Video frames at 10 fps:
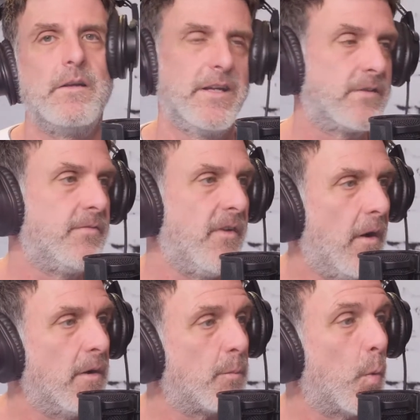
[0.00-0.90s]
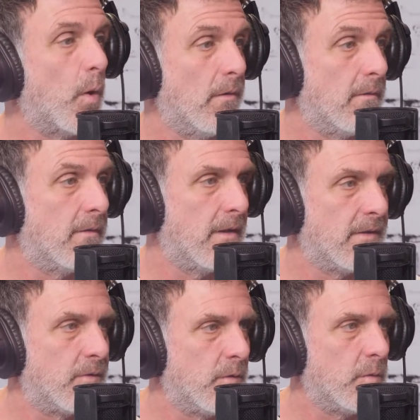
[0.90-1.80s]
it's very important
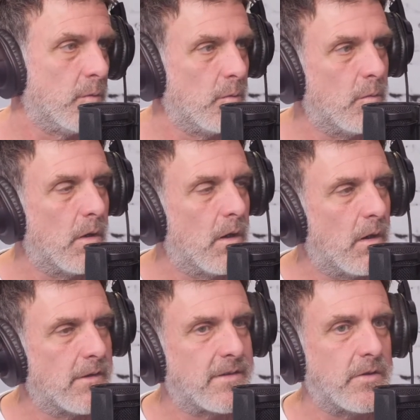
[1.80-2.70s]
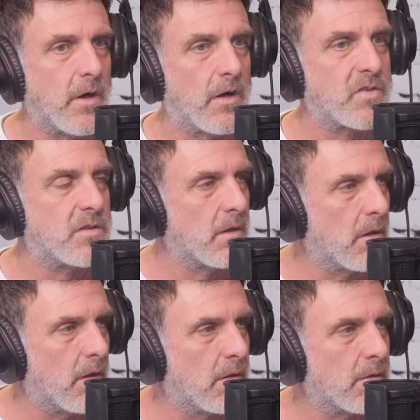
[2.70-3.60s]
that you let the dog
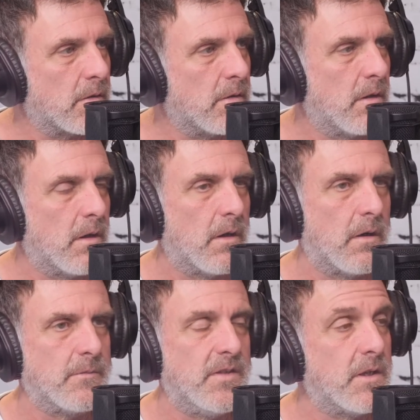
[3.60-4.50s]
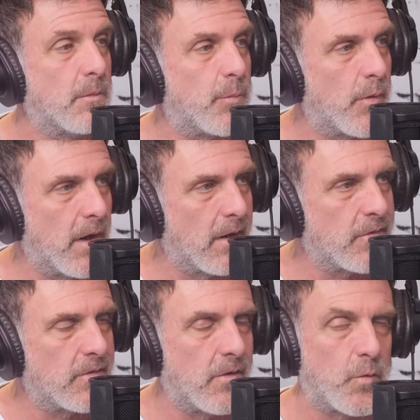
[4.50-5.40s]
chill,
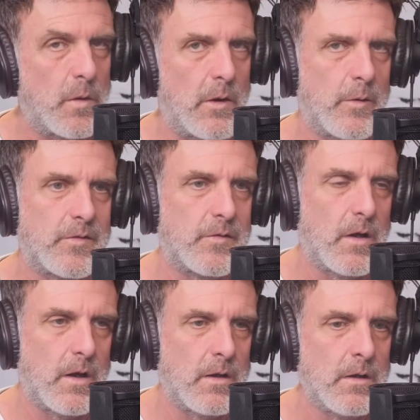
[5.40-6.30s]
decompress, as we always say.